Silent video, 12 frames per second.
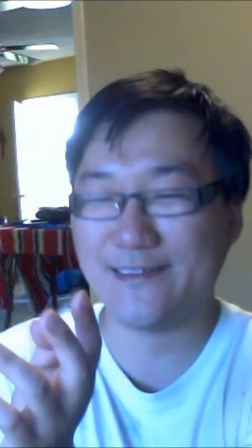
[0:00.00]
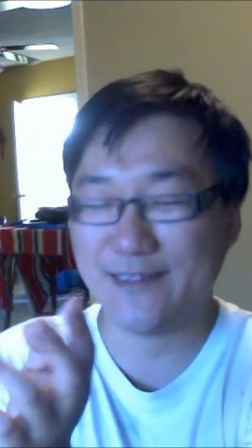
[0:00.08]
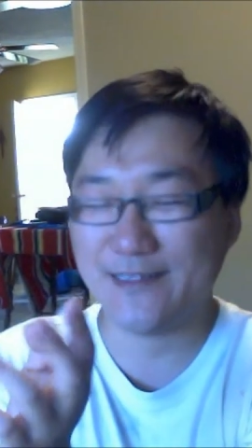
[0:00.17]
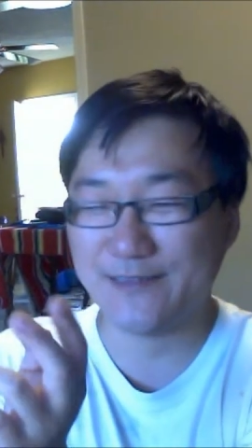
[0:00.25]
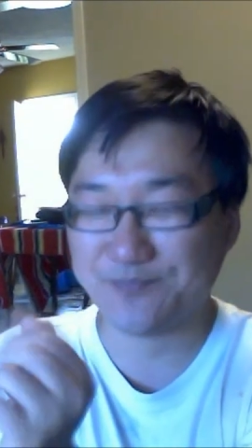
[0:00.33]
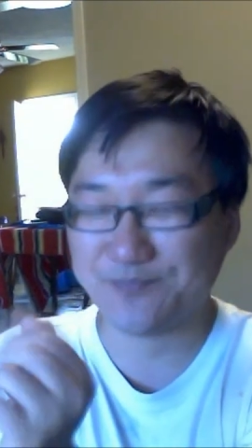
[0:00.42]

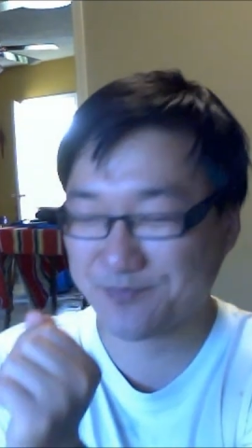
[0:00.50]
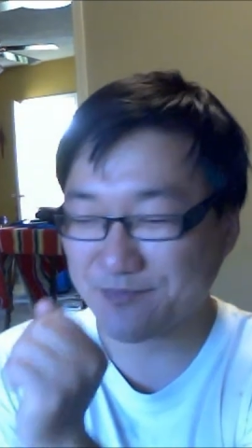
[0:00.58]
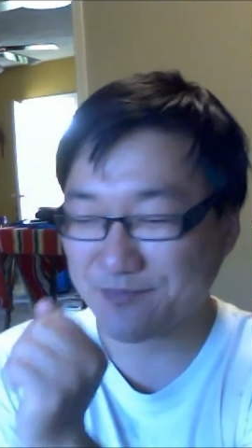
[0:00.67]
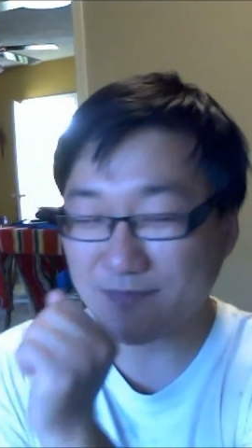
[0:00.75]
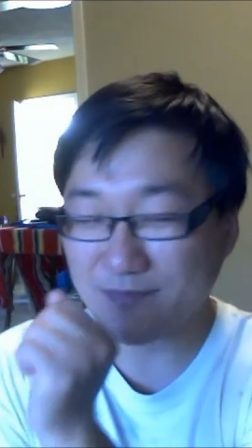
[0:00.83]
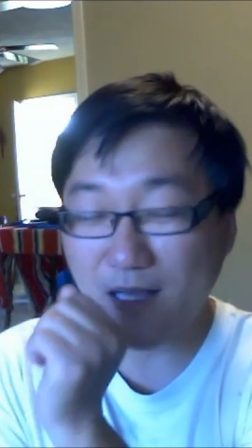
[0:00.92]
Um,
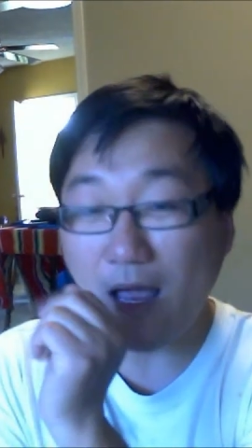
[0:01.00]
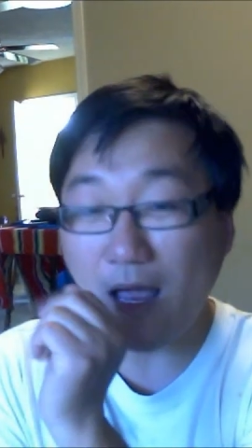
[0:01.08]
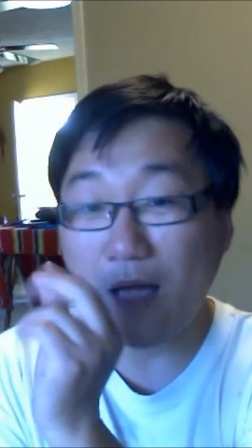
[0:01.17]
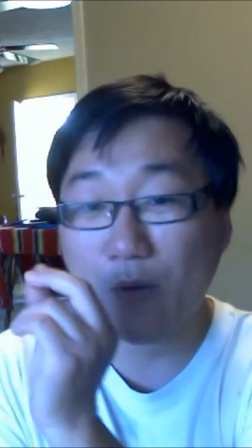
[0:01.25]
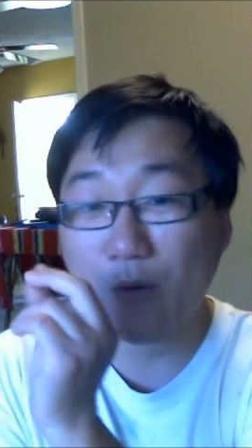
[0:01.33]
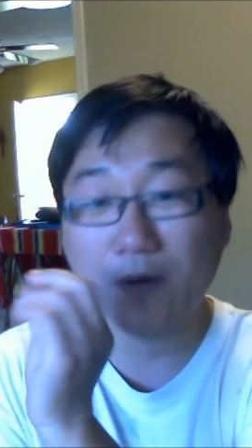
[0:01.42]

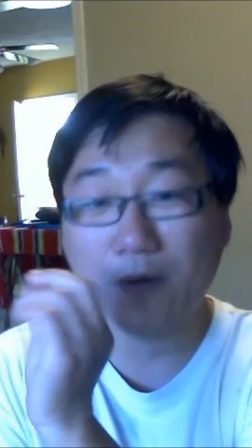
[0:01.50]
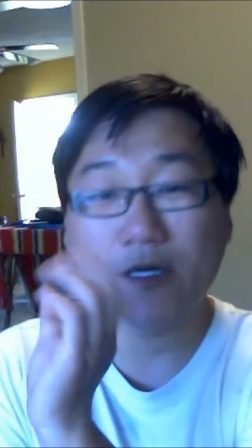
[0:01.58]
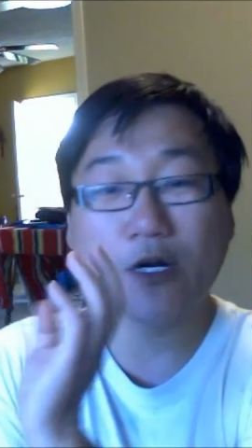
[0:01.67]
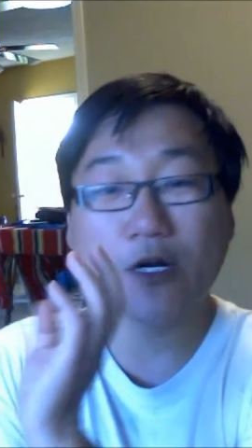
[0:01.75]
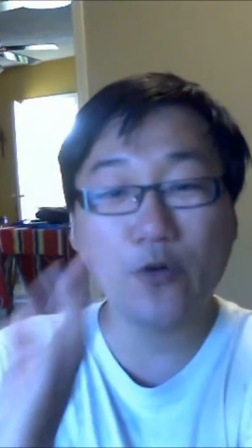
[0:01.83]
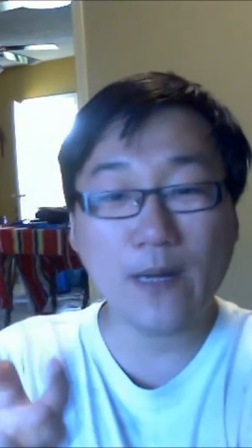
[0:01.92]
well,
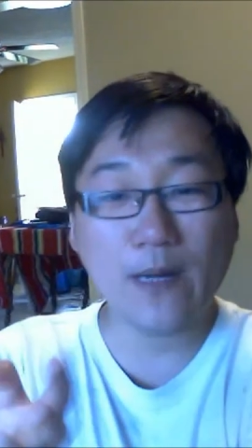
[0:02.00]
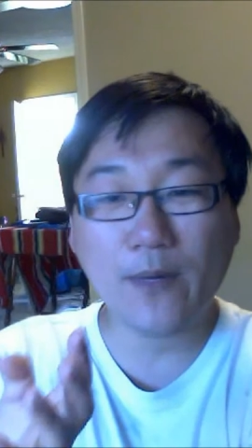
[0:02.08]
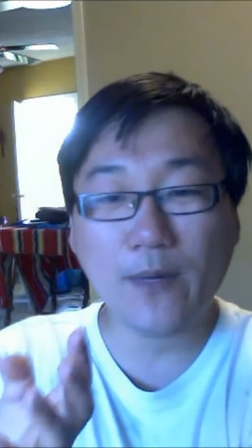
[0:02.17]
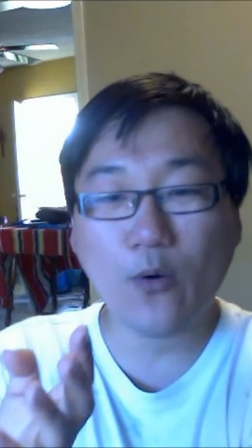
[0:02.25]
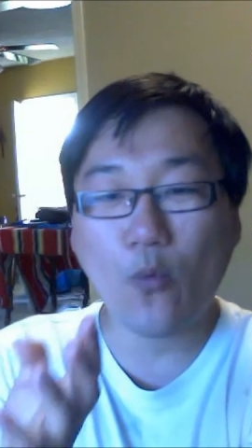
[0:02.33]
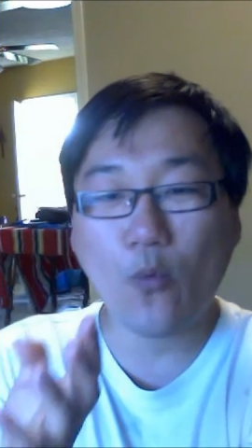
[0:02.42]

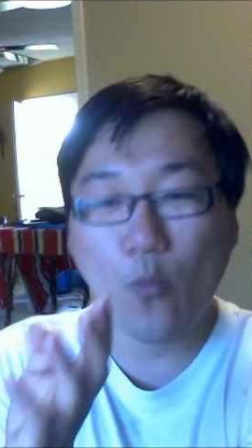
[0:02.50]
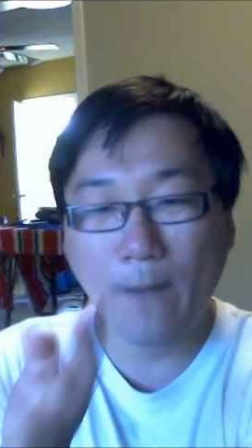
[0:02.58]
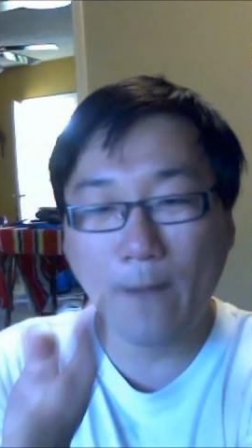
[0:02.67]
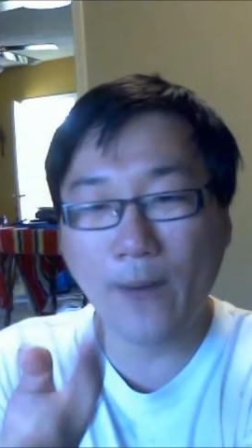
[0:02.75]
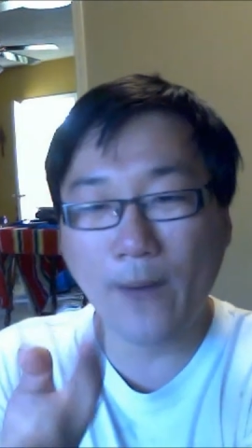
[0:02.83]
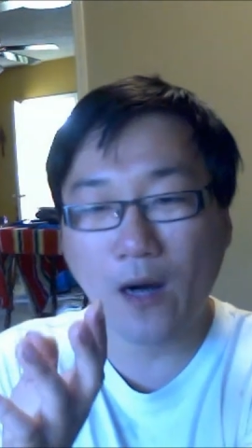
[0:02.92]
remember
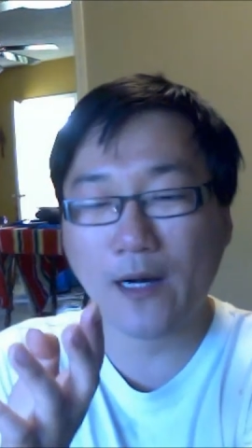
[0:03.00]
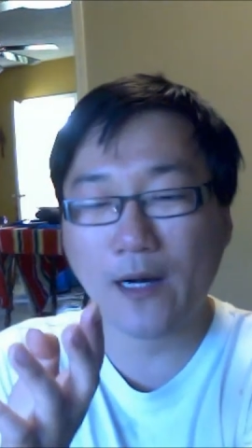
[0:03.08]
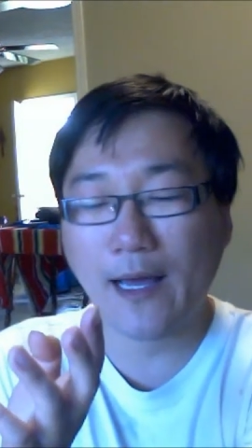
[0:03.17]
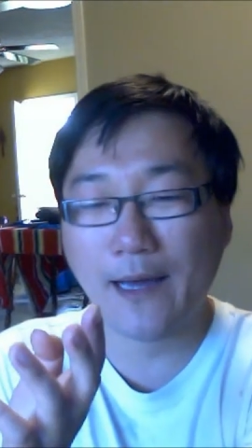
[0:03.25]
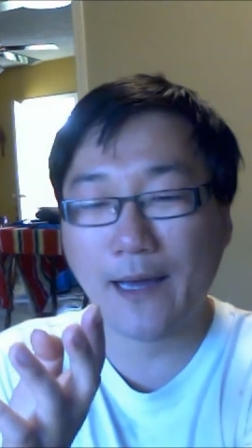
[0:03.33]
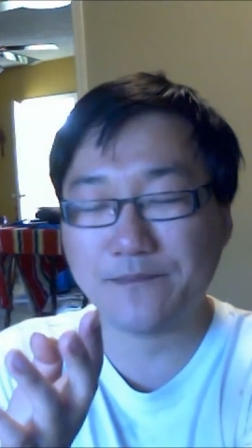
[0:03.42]
one part
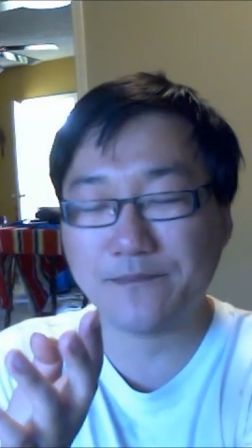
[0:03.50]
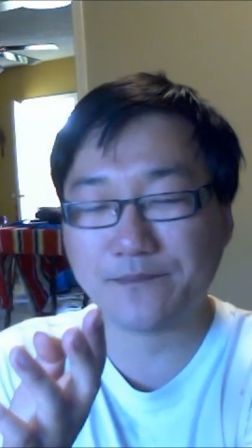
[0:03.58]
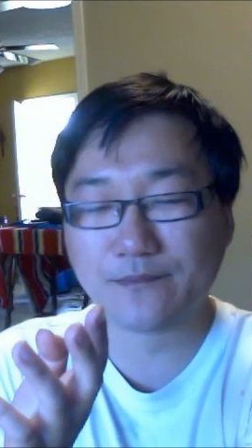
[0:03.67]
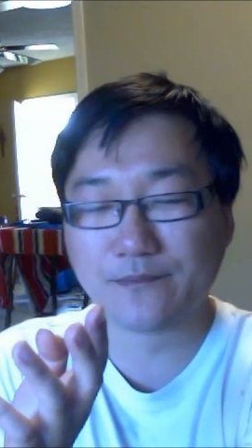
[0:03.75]
um,